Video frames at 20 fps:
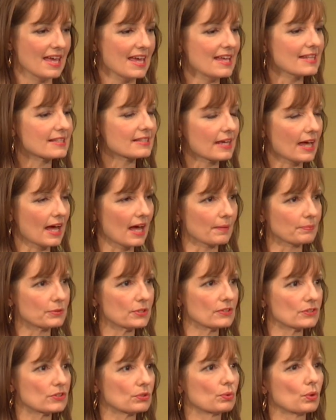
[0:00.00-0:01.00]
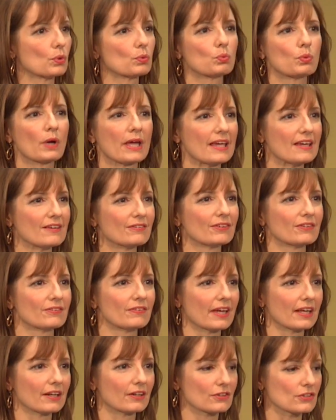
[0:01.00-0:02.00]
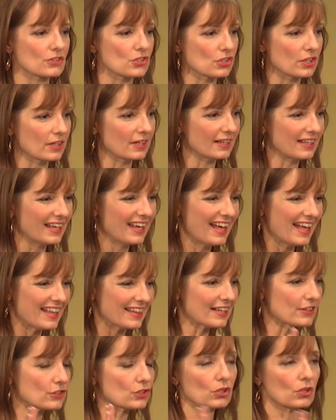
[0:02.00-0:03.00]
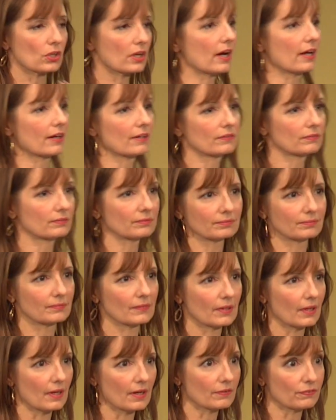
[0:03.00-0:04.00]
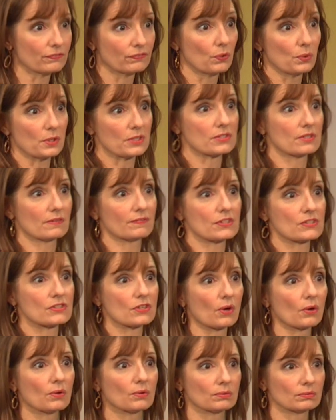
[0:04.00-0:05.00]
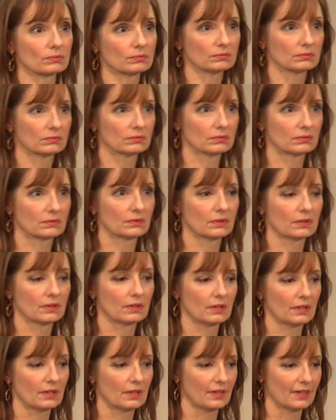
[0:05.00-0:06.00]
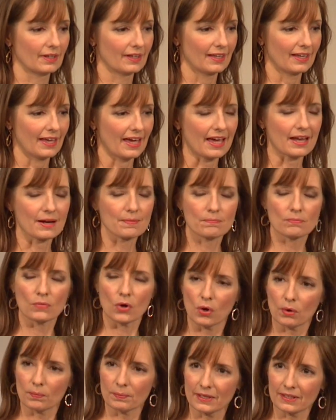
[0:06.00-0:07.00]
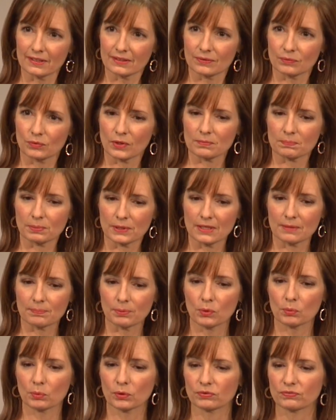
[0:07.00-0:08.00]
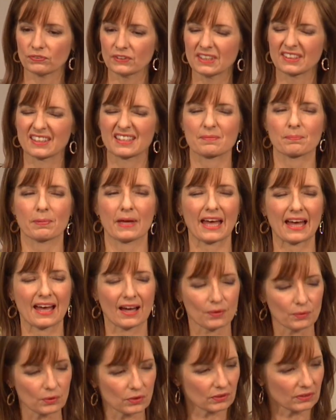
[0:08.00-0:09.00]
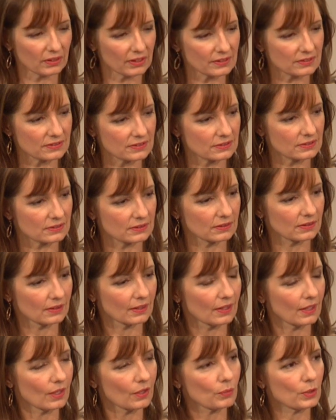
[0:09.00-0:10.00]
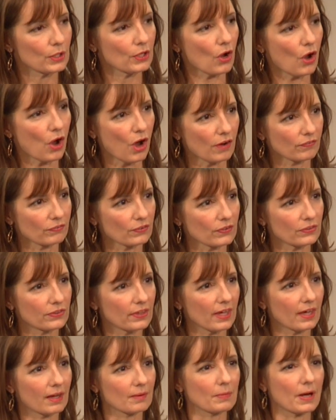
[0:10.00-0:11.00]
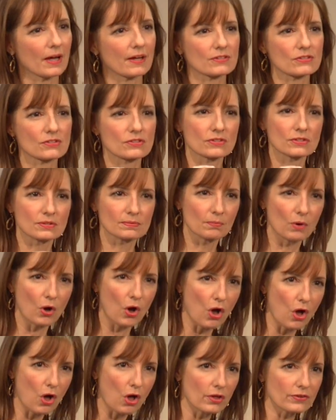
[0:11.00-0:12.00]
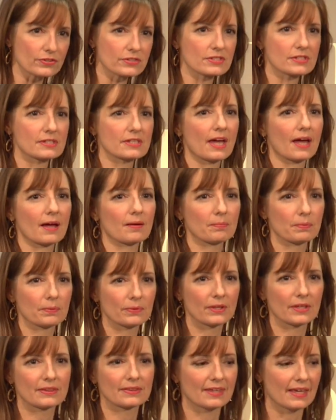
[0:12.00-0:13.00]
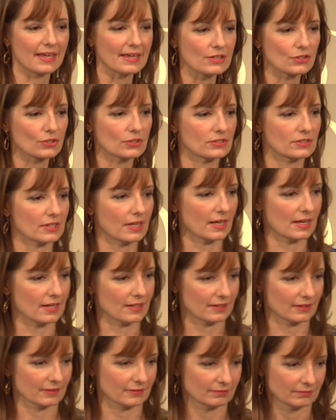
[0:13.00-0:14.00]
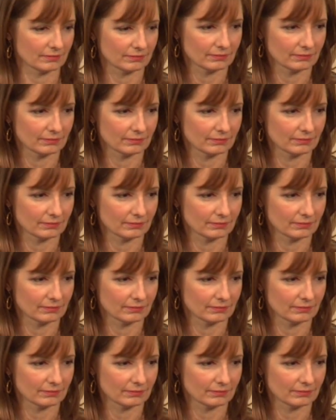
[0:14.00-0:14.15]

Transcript: It tapped into a wave of energy that took on a force of its own. At a moment when people were feeling powerless, we offered them a small step that they could take,